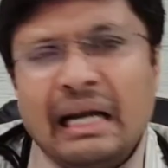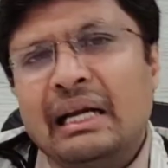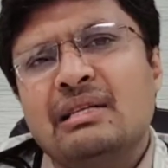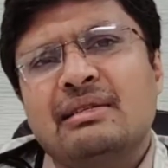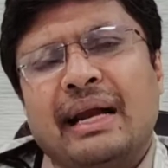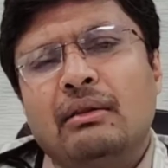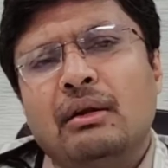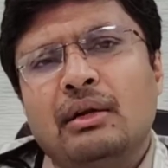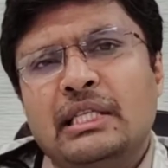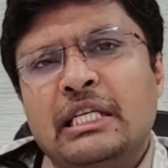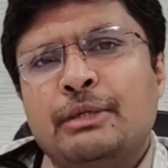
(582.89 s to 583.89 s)
understand the
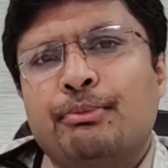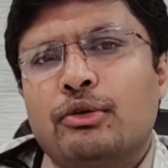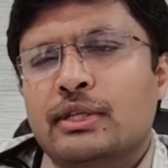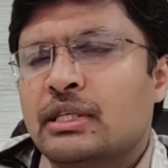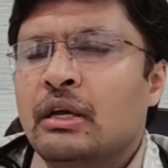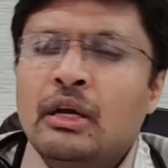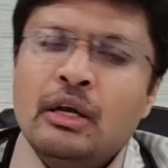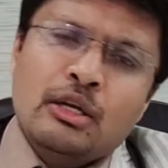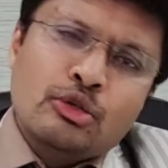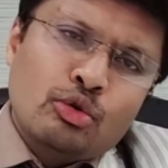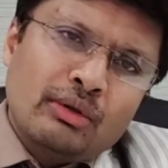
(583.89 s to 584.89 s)
disease process
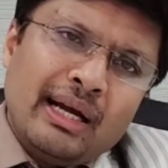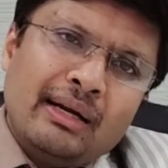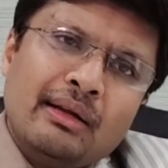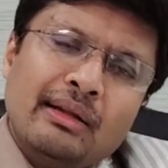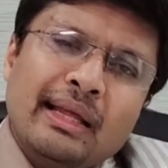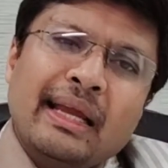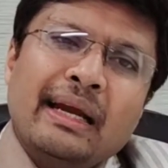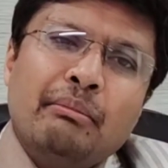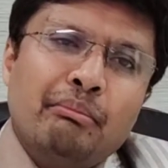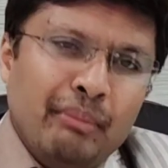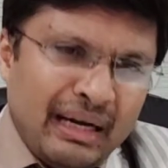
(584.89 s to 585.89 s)
so that they can